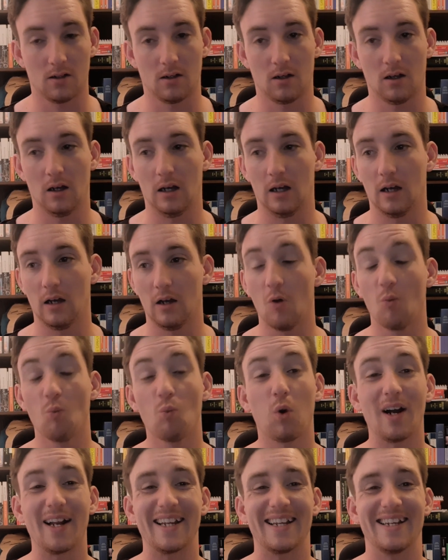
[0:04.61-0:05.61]
And
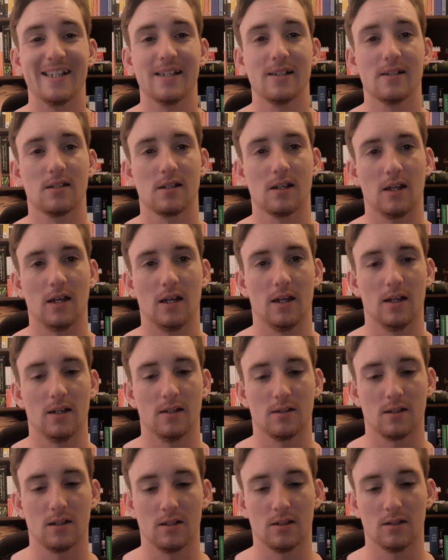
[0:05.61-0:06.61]
what it is
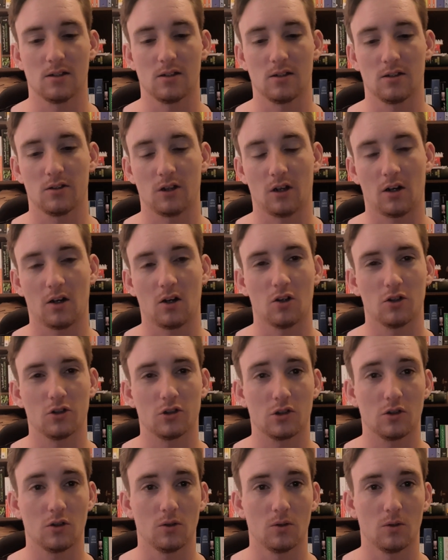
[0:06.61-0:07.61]
it's a
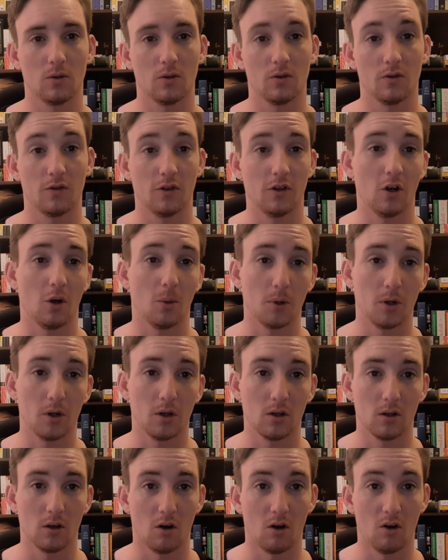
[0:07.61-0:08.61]
psychological
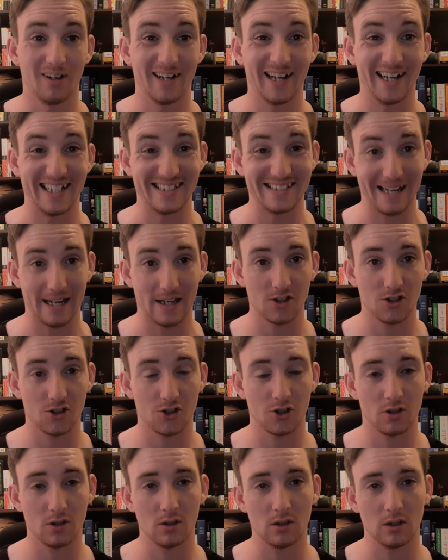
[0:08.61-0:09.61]
phenomena on
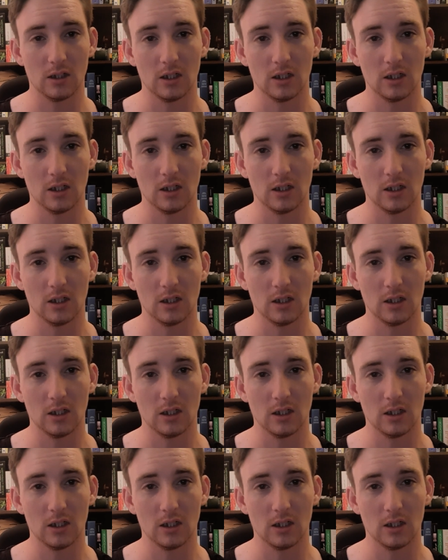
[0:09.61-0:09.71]
attention,